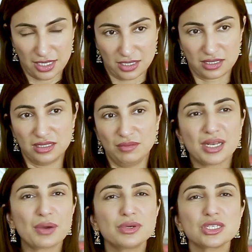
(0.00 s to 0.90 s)
Yeah.
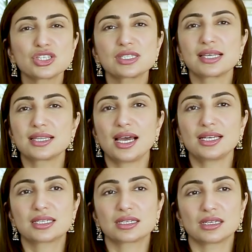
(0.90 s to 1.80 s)
But I wouldn't just say
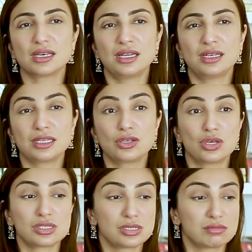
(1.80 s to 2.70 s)
that, and at the
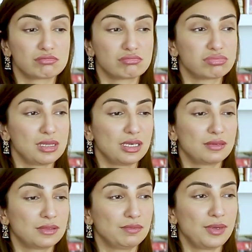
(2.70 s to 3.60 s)
cost of
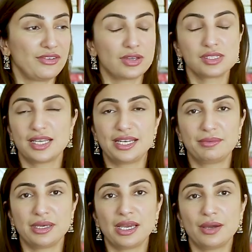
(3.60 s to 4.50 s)
like my friends
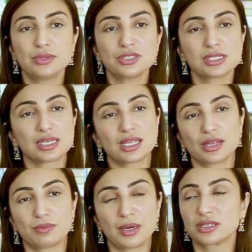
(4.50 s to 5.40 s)
hating me, I wouldn't just say
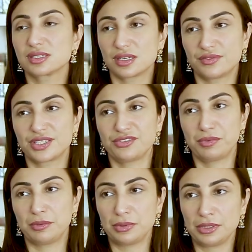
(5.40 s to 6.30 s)
that about conservative
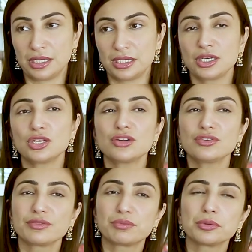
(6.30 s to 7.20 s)
people. I think a lot of
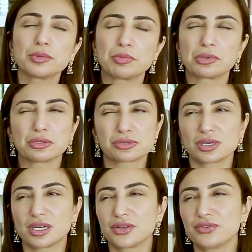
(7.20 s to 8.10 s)
liberal people also
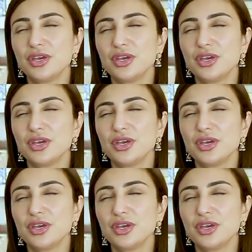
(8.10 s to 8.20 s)
kind of